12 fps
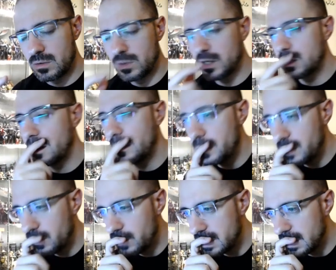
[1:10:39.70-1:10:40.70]
I can't remember.
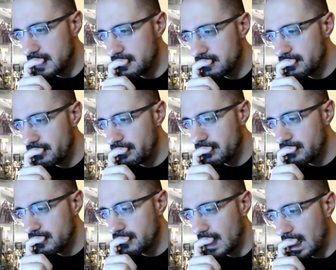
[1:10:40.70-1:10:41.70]
Was it?
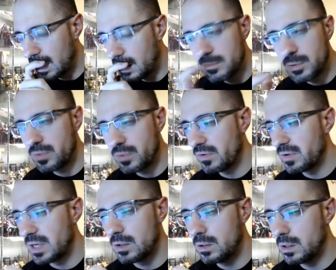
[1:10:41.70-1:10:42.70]
I can't remember if I had
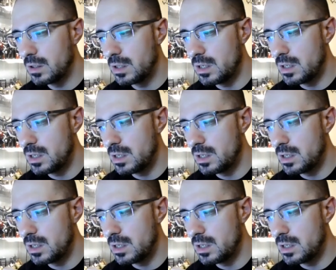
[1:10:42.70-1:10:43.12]
a look at the.